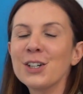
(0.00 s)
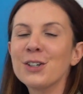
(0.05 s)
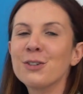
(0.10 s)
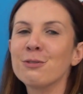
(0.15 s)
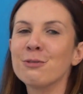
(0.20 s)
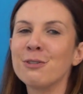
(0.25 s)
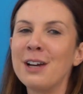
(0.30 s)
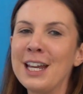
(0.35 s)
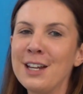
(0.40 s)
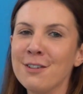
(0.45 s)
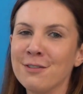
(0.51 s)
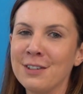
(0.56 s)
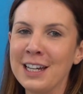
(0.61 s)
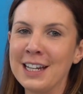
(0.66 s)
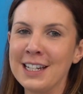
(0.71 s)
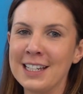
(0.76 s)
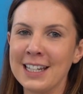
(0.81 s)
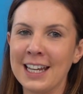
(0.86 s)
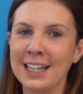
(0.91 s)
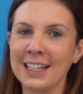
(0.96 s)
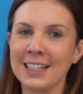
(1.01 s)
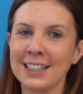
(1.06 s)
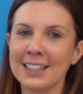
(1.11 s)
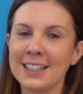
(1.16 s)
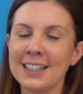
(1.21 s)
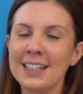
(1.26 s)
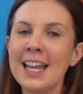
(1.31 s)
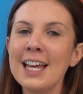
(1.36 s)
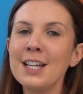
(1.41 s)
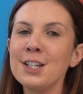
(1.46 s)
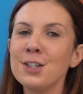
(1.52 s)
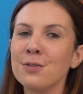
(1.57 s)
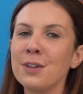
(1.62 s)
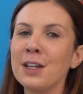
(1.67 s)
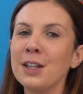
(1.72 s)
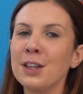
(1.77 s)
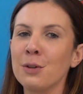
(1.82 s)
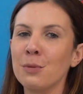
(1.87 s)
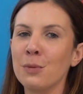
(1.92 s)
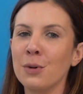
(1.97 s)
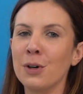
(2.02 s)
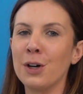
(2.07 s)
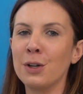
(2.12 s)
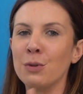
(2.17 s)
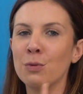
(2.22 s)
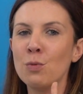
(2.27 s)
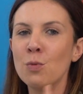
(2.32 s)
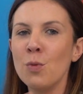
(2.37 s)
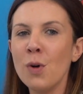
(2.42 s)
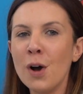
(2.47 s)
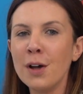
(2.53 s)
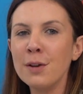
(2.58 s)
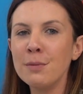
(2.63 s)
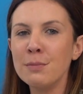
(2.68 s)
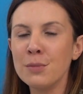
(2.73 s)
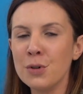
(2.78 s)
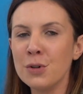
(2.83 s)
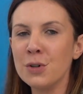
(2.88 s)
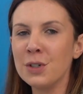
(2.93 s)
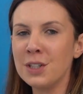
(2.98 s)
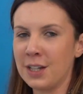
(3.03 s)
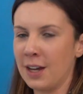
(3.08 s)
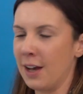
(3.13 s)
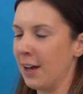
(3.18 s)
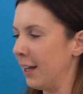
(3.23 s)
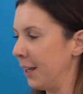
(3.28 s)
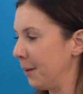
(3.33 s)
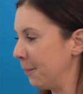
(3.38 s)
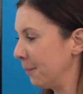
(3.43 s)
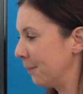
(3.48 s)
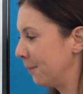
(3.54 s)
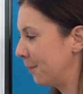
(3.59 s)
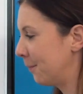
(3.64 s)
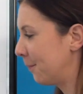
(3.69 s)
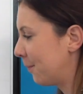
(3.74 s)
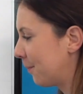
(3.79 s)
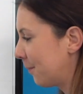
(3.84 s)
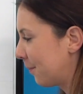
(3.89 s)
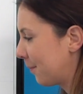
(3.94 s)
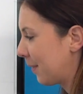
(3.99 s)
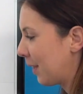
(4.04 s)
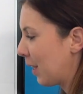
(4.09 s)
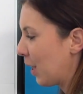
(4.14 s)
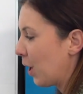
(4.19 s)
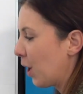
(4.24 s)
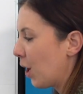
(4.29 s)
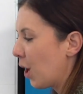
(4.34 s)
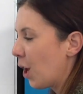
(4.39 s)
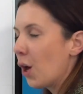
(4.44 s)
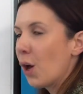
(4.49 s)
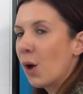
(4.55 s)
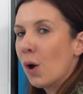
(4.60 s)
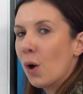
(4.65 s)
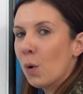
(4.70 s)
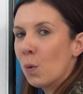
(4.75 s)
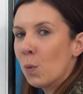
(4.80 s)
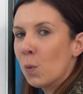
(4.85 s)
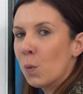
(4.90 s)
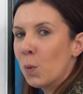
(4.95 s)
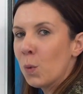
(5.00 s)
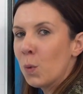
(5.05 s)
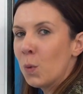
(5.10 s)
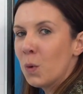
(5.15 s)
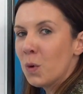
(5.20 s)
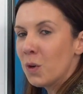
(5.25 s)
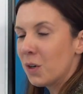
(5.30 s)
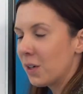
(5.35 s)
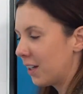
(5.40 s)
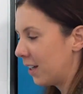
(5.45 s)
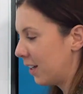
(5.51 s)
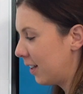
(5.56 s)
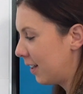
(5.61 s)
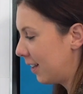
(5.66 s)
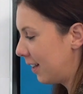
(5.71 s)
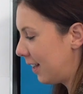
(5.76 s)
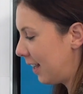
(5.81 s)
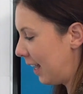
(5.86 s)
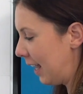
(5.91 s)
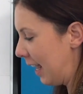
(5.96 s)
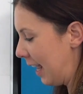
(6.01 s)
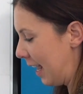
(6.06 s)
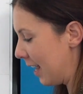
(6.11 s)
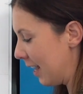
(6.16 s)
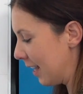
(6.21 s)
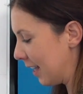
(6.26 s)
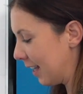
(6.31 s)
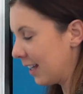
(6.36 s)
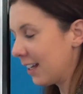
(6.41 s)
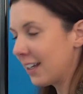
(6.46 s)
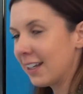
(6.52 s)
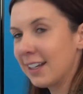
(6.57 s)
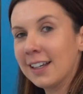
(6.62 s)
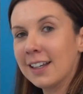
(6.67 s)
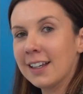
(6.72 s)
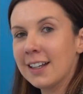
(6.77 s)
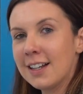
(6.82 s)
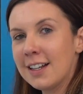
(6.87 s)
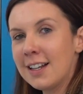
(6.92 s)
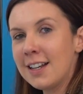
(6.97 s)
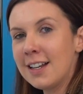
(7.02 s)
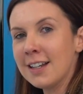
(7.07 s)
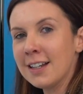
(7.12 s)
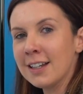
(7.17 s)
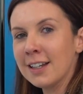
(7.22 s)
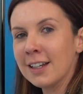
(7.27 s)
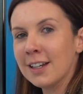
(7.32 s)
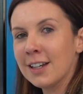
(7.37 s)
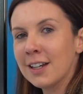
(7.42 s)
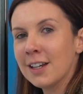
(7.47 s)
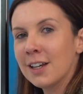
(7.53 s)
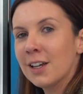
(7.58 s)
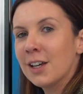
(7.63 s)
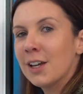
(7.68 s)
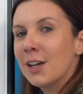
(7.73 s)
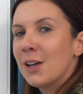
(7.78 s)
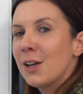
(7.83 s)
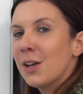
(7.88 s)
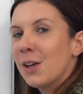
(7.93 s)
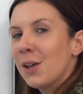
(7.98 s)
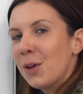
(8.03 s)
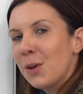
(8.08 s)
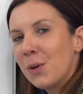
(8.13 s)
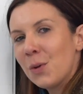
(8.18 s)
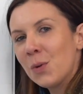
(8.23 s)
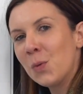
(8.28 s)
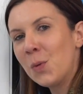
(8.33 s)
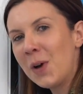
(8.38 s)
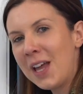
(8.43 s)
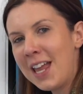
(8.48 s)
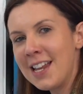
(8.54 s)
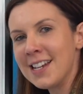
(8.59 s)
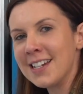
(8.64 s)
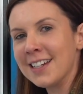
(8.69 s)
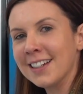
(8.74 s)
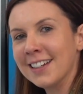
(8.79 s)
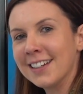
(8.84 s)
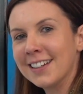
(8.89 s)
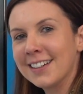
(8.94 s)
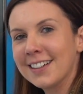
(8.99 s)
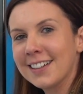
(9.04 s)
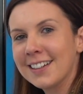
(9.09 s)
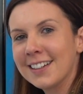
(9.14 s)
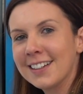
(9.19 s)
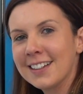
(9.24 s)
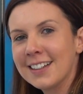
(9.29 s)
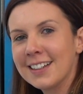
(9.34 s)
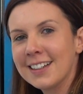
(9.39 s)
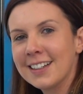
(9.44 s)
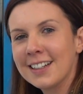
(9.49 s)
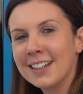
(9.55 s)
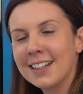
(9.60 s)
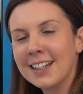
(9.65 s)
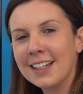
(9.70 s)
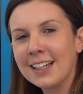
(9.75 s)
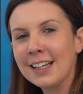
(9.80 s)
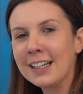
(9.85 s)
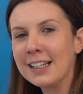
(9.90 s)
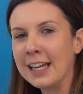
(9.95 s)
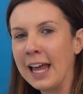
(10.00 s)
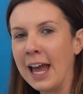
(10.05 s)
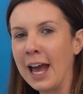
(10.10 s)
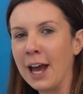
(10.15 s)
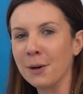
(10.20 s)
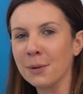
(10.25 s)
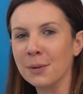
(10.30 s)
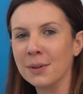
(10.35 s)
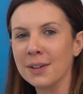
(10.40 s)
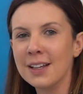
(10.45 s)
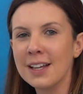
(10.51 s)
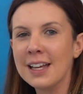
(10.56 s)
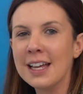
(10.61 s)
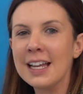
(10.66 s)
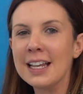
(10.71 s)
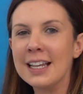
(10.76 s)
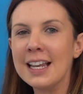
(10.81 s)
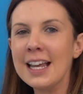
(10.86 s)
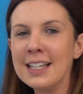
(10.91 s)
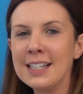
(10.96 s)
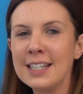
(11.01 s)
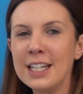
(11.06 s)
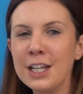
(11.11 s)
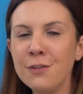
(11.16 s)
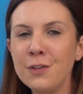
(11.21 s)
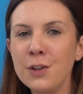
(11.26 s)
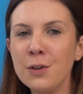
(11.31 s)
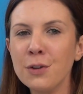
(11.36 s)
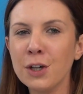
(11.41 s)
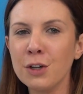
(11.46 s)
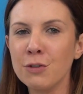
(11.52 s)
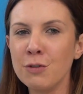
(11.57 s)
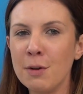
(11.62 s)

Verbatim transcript: Great reading. Let's read the word one more time. W, i, n. Win! Now, let's see if you can